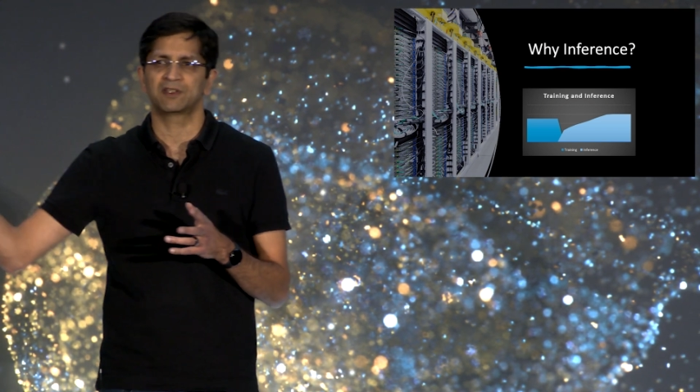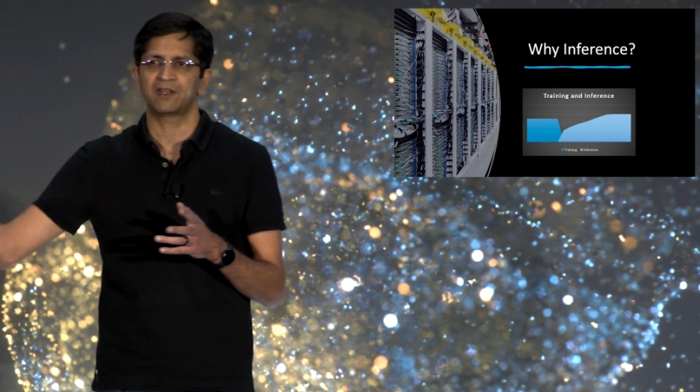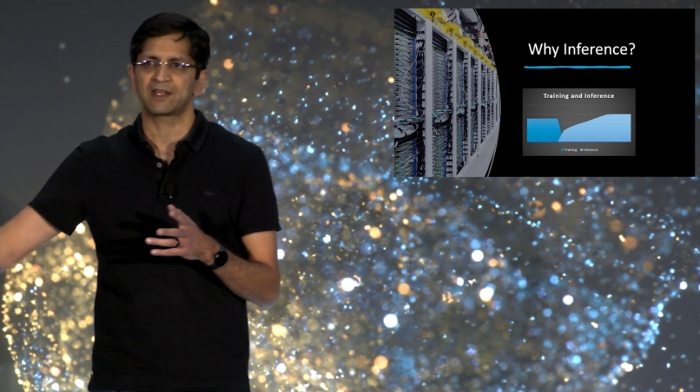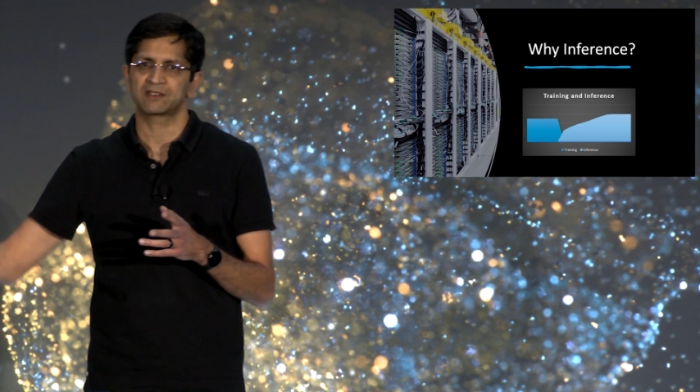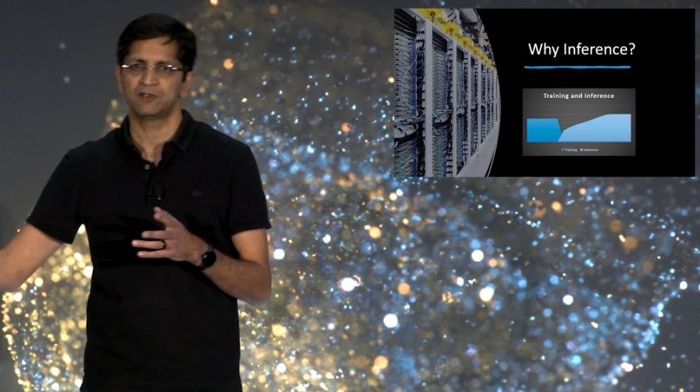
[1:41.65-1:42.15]

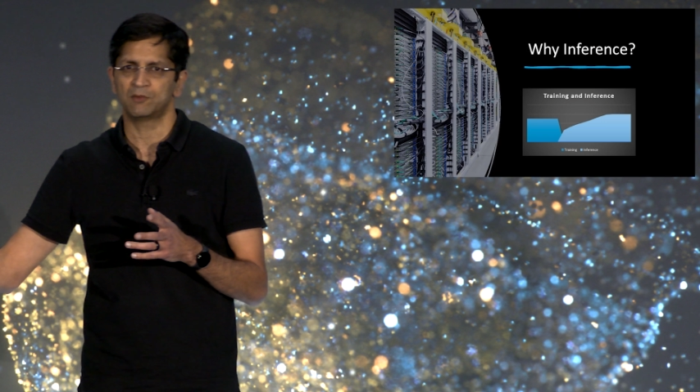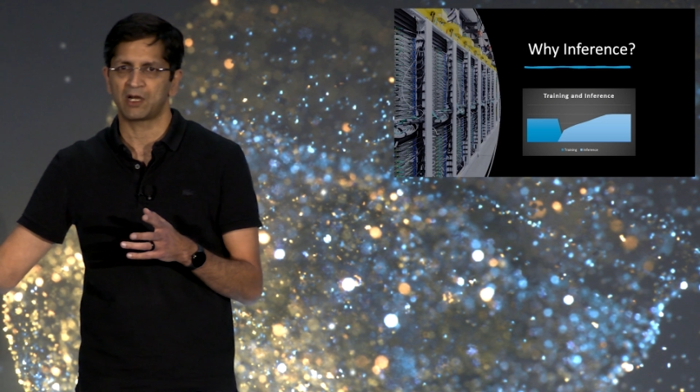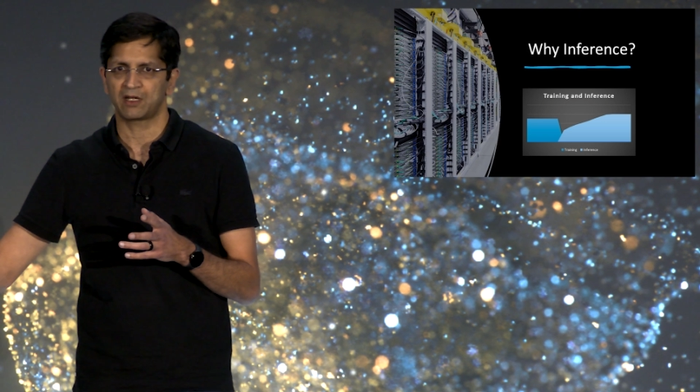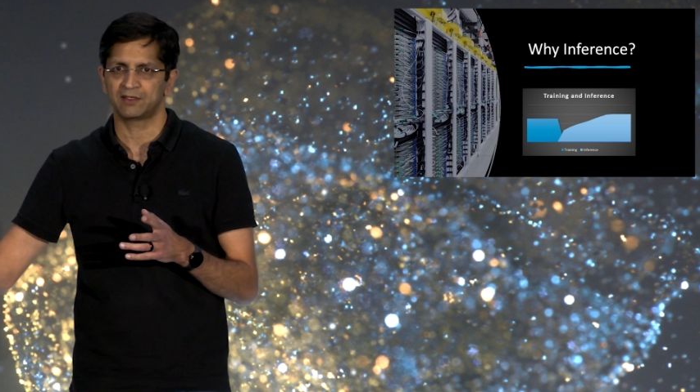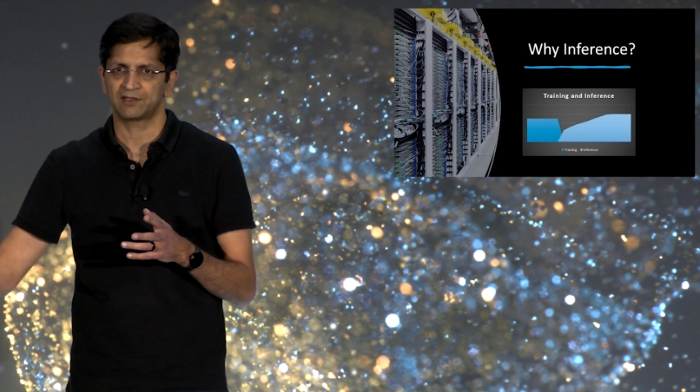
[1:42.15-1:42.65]
next new
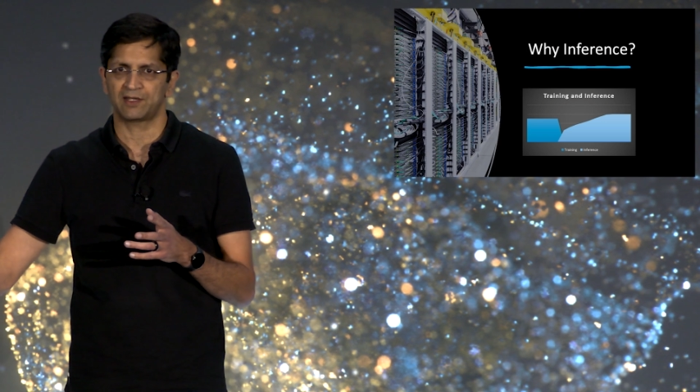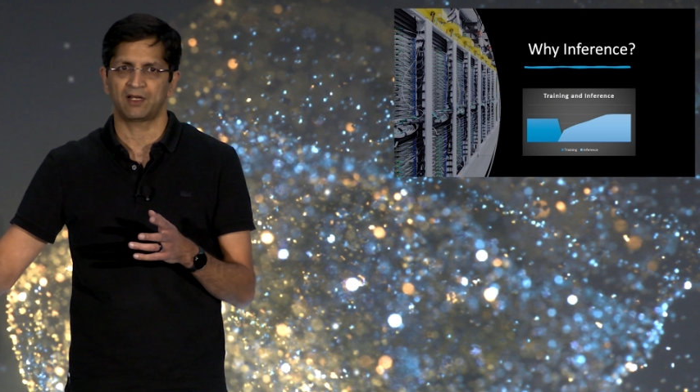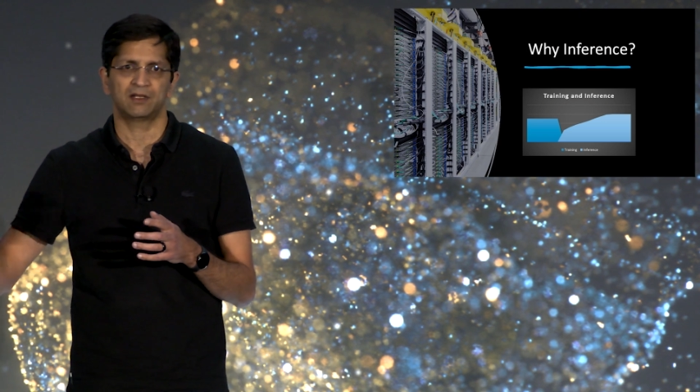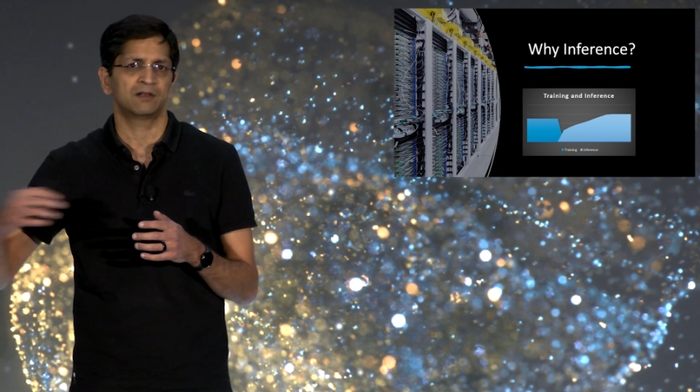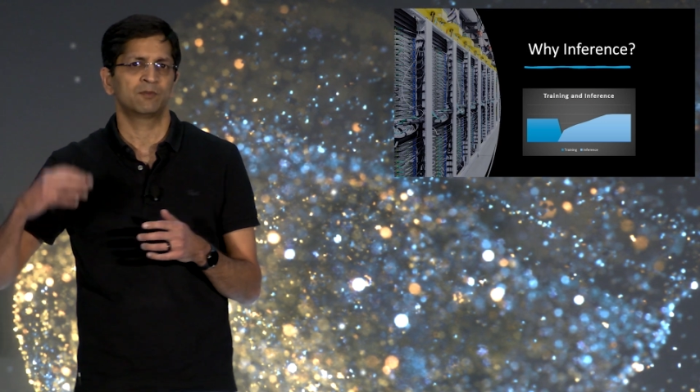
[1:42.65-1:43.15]
model is
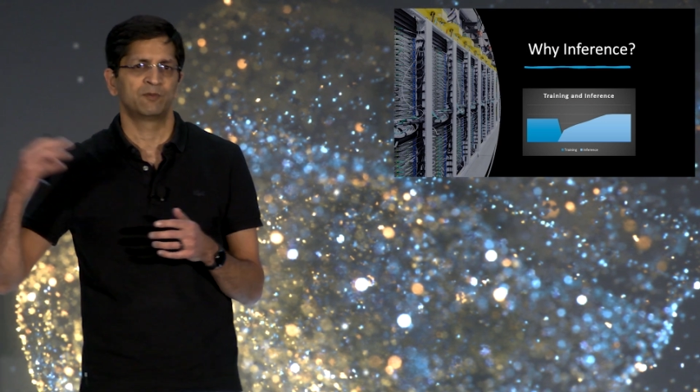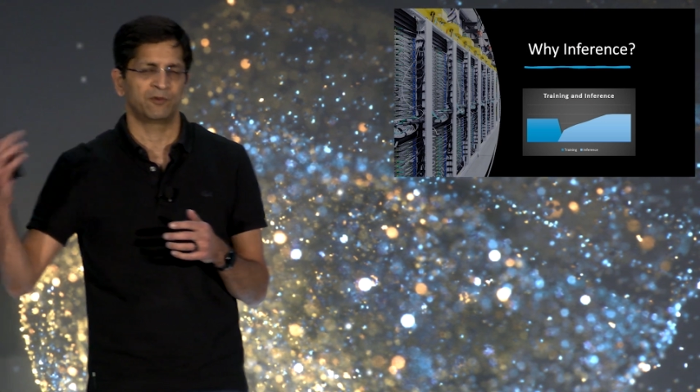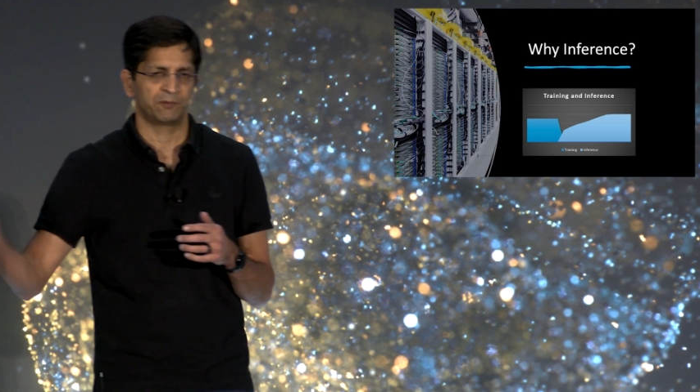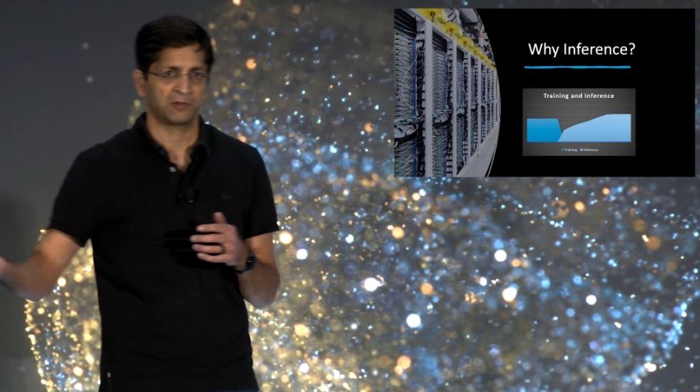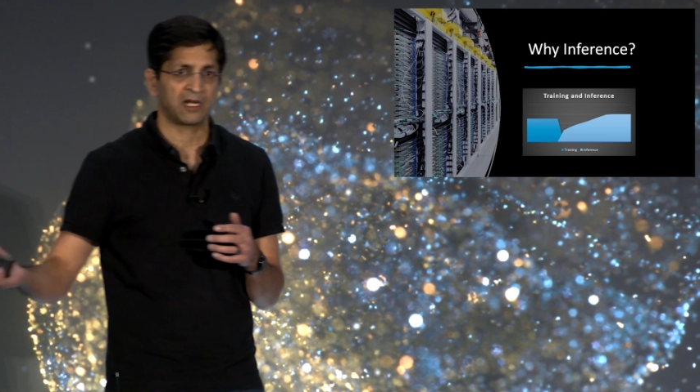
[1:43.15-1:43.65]
there,
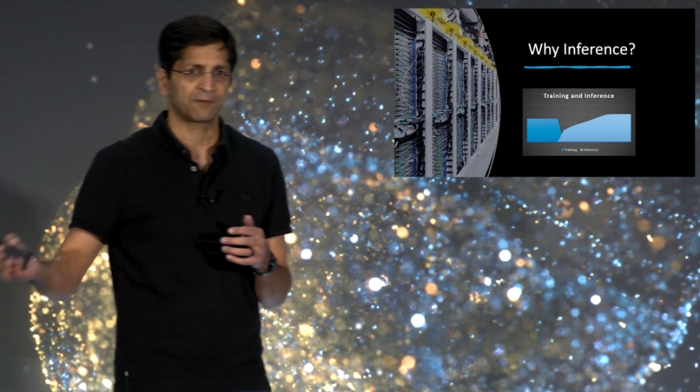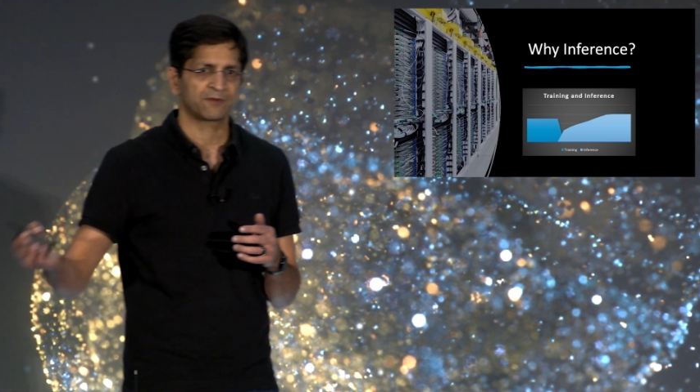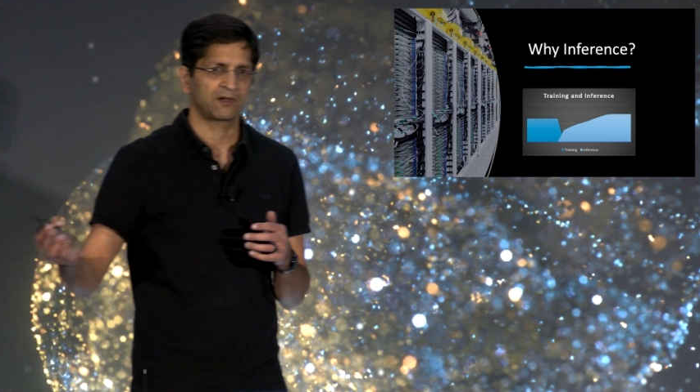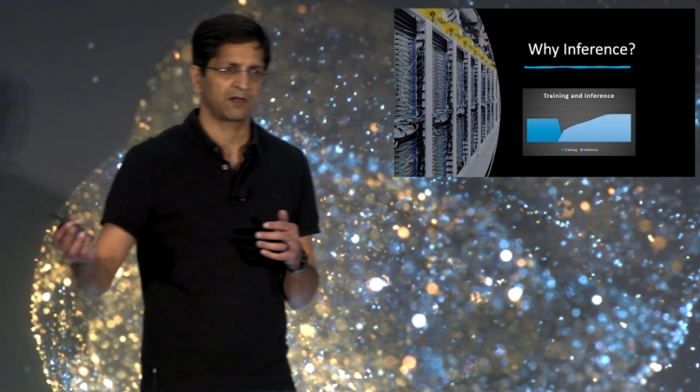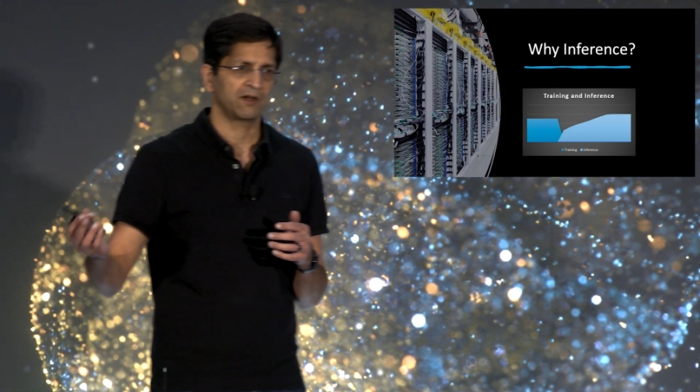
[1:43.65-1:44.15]
perhaps
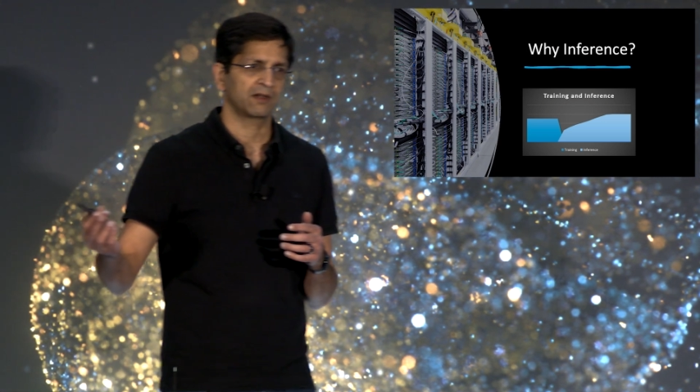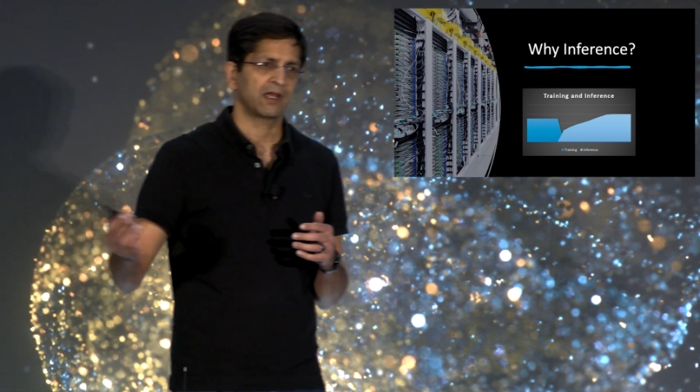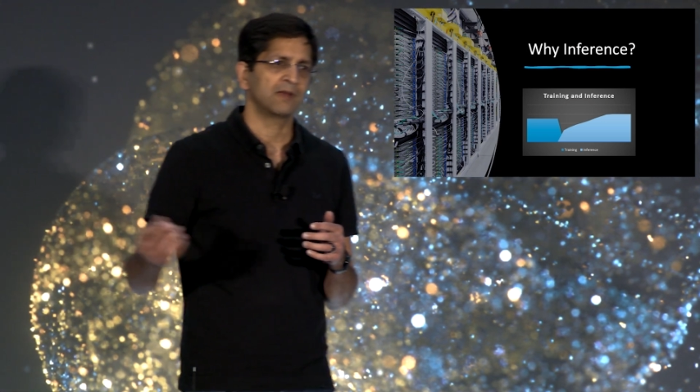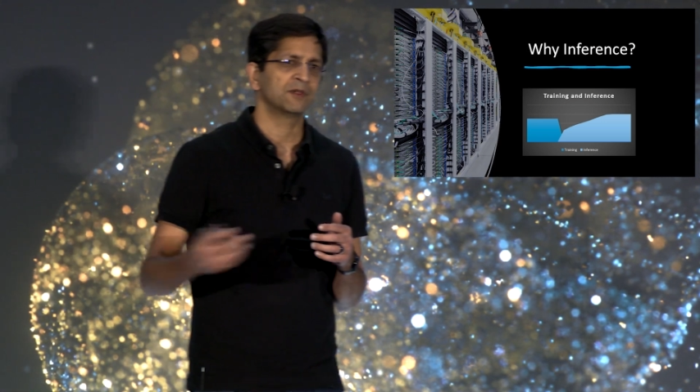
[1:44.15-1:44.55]
for a long time.